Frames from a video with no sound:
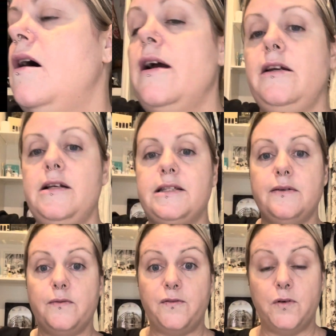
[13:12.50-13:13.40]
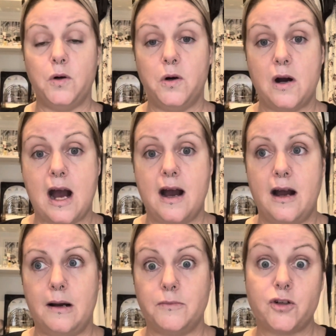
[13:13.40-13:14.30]
I use them for
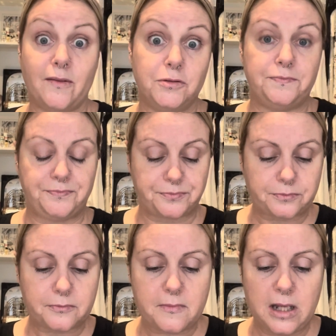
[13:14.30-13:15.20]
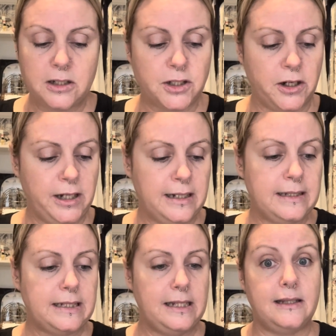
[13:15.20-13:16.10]
travel. So you can
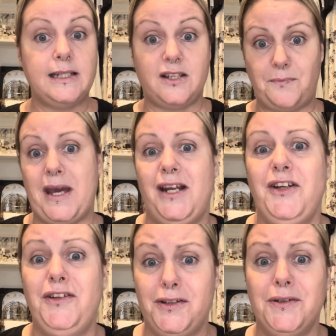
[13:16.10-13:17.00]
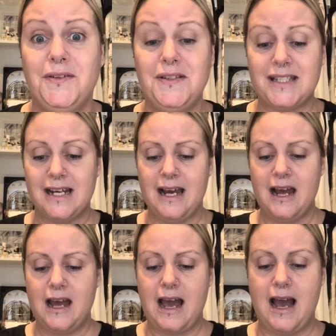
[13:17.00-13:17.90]
see these are being used.
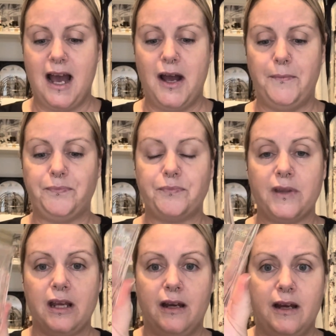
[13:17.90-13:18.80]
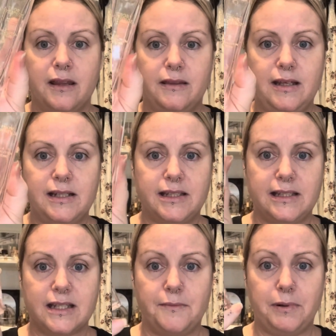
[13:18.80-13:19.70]
This
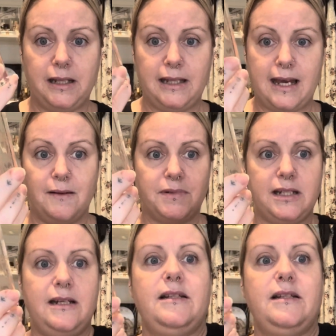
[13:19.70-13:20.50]
is completely empty.